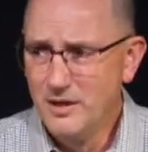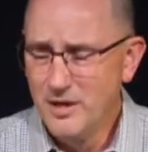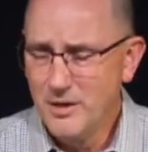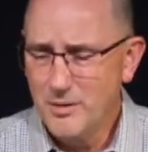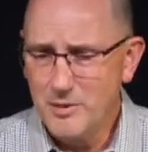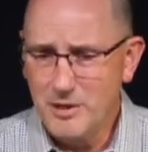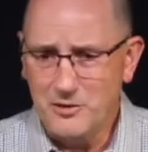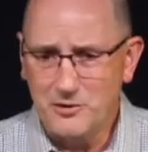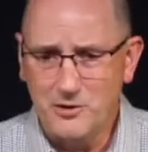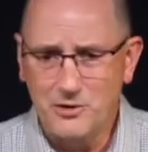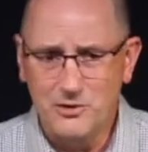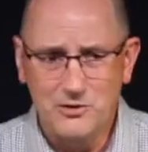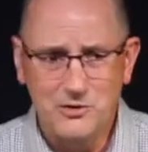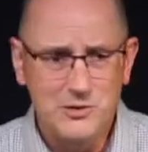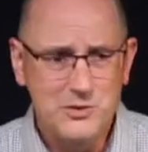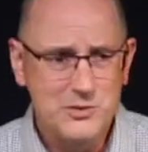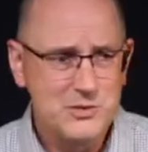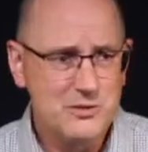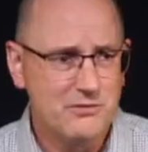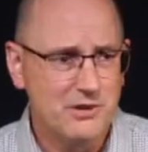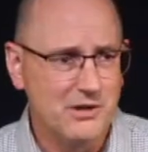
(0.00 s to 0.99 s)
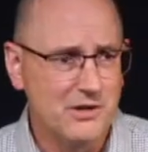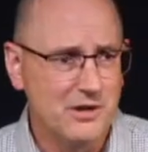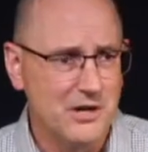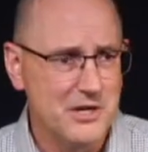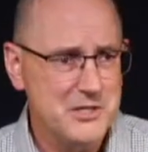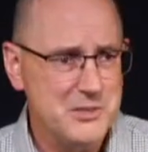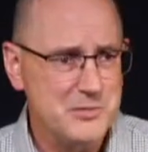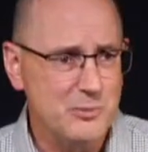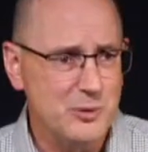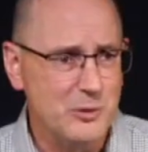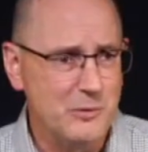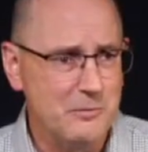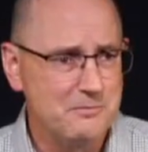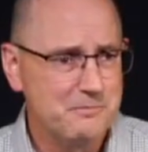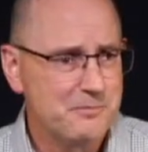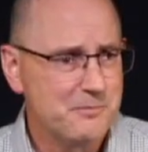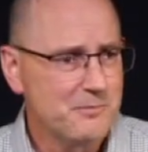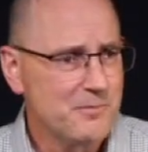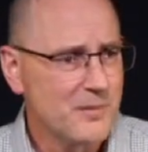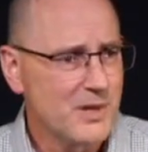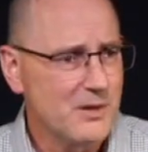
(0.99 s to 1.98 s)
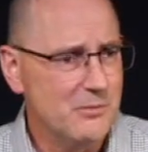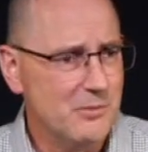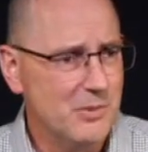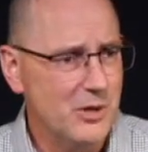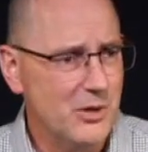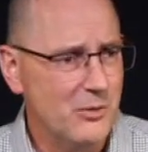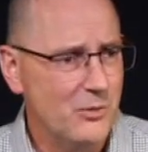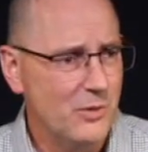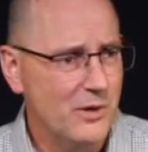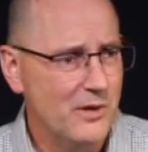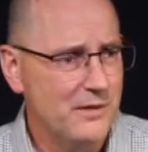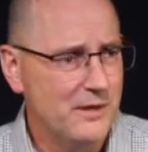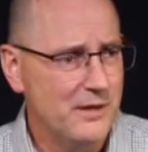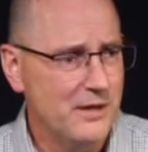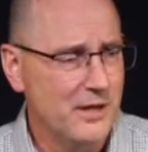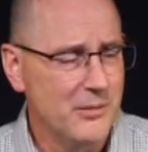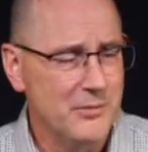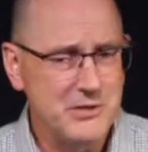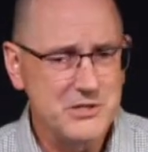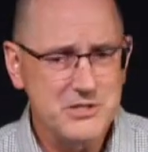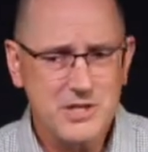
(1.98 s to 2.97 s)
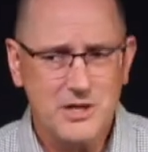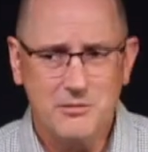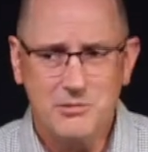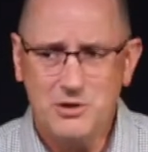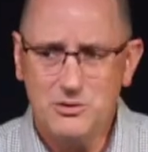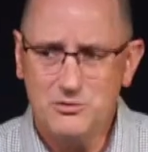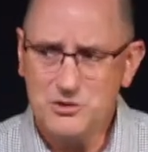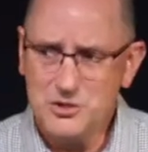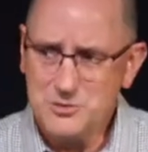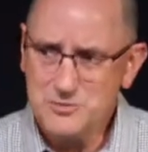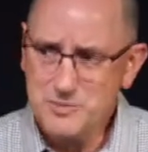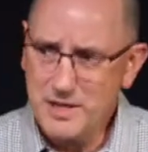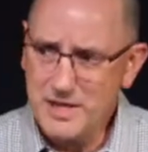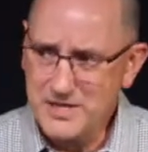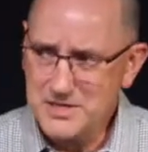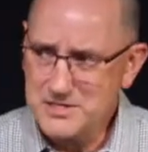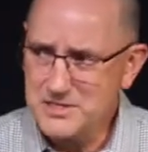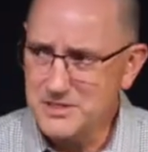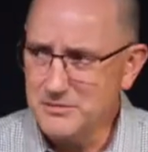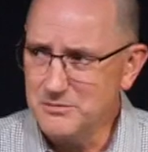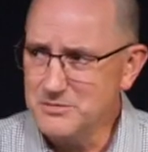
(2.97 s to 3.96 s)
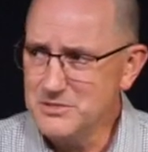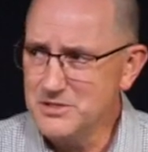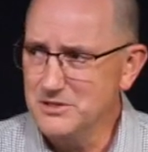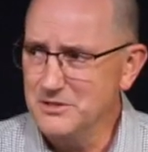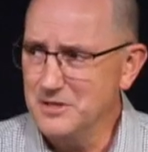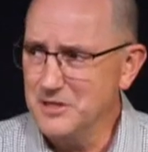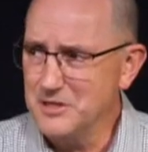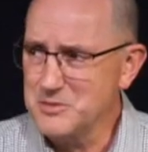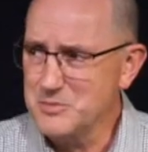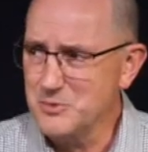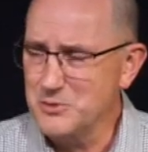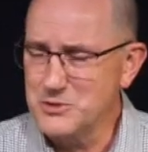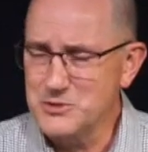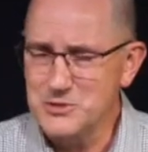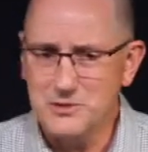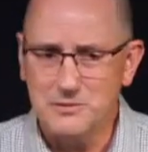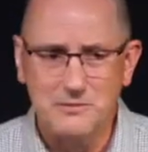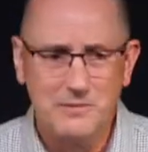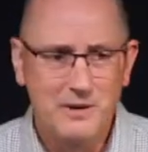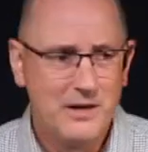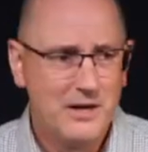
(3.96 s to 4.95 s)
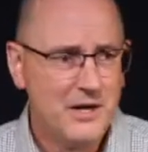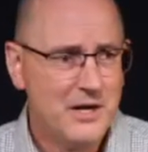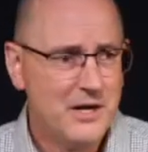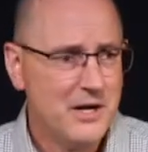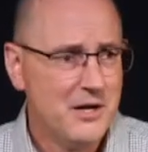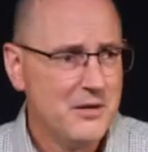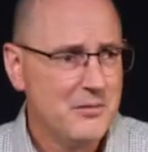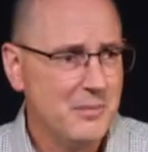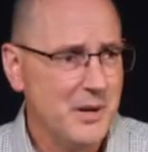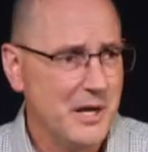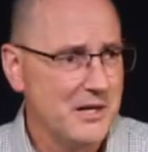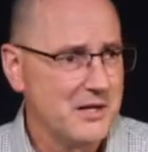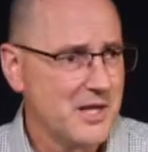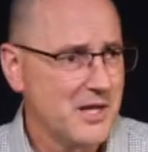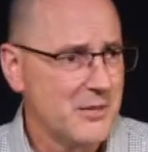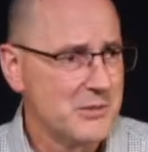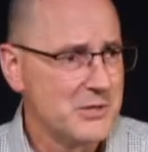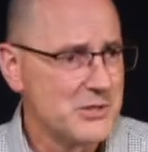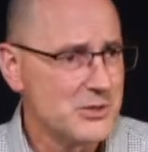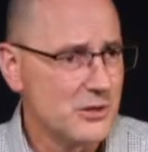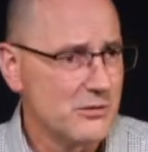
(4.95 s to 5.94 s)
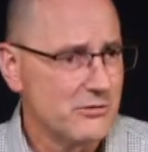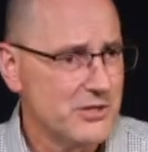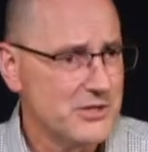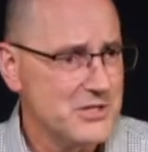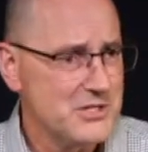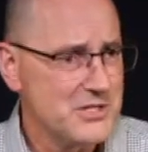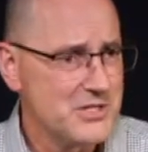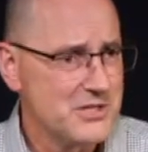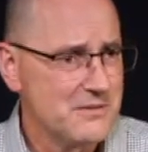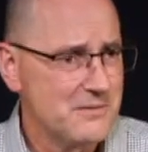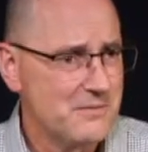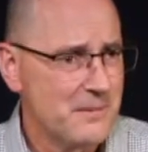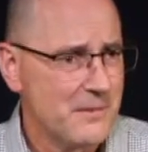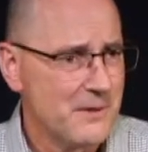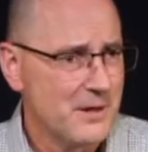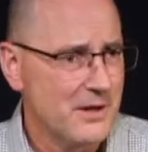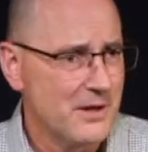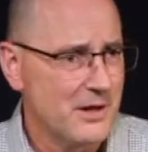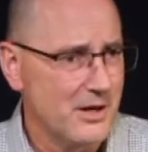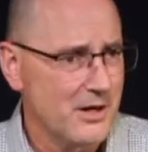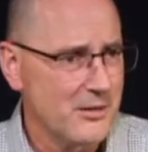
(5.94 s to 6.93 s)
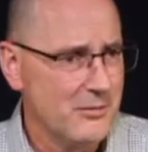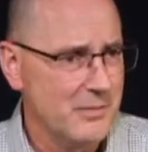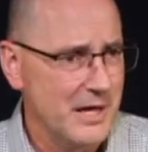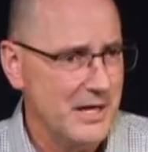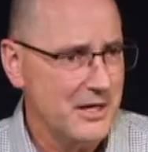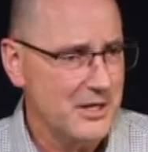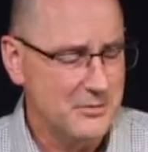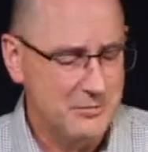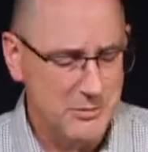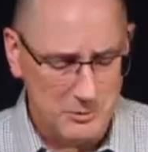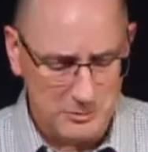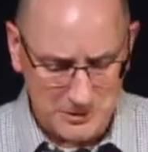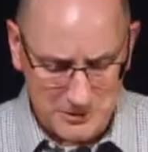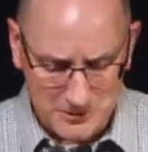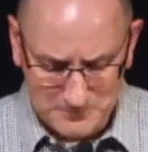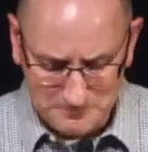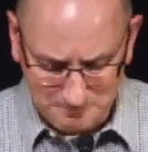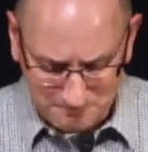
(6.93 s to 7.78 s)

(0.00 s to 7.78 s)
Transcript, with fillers: about the good news of the gospel. But when the elements come to you, just pass them to the next person. Men, come in service, and I'll come back in a moment.